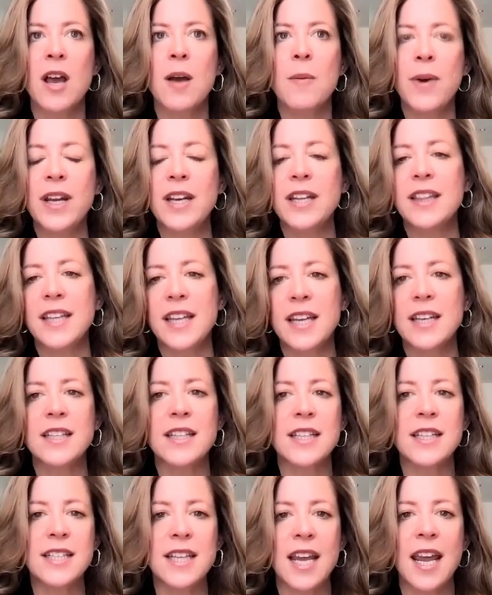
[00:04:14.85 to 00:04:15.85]
But at the end of
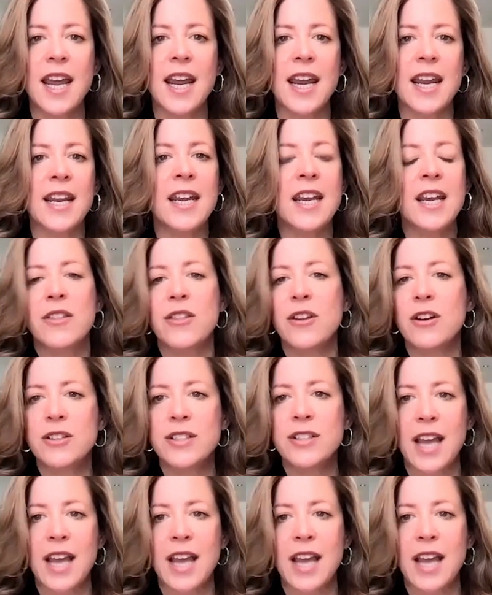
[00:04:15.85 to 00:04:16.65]
the day, there's